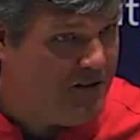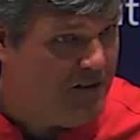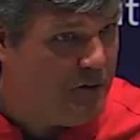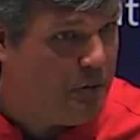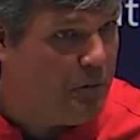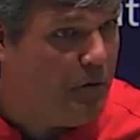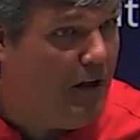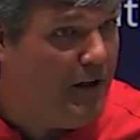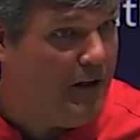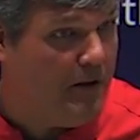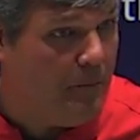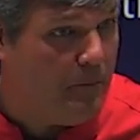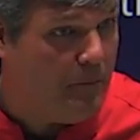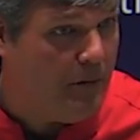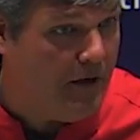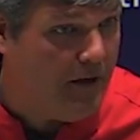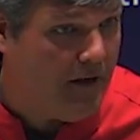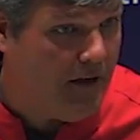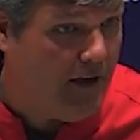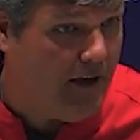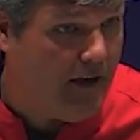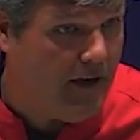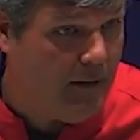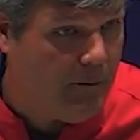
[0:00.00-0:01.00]
He's played in
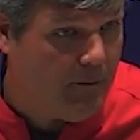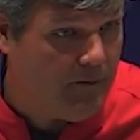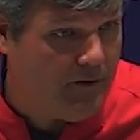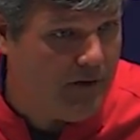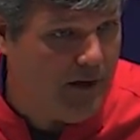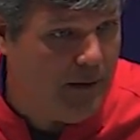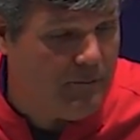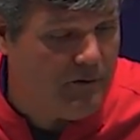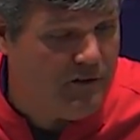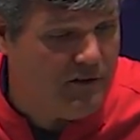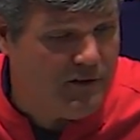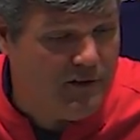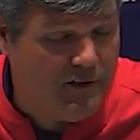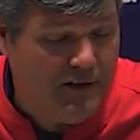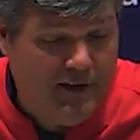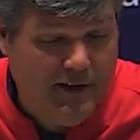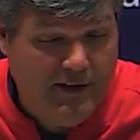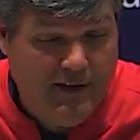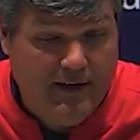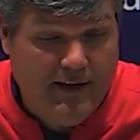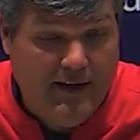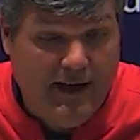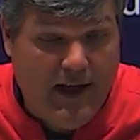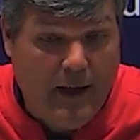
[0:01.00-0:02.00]
big games, and I'm just
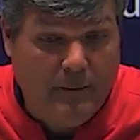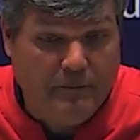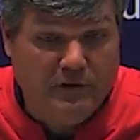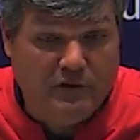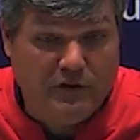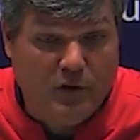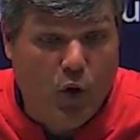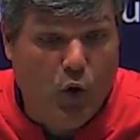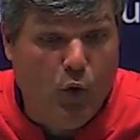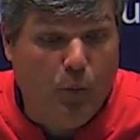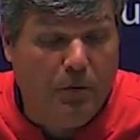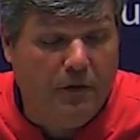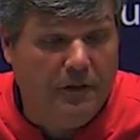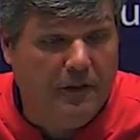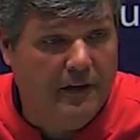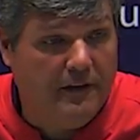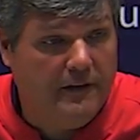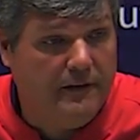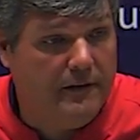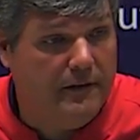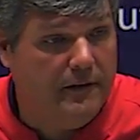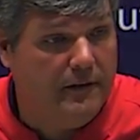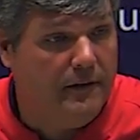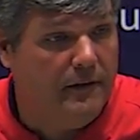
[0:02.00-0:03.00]
hoping
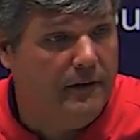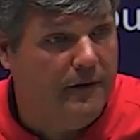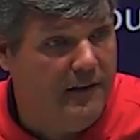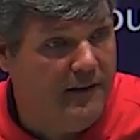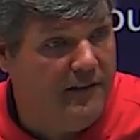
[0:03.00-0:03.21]
that